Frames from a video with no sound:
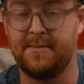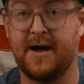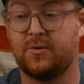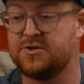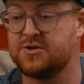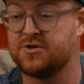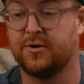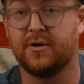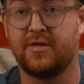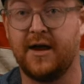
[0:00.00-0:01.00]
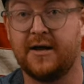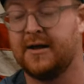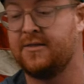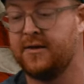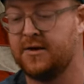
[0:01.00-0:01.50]
back, which is urethane,
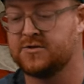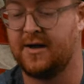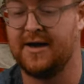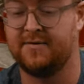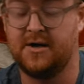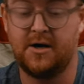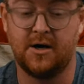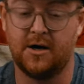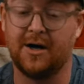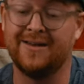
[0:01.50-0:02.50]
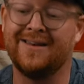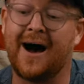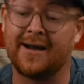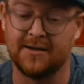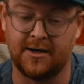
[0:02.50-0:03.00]
and then they also have a
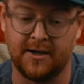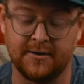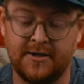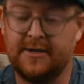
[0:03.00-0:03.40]
nylon.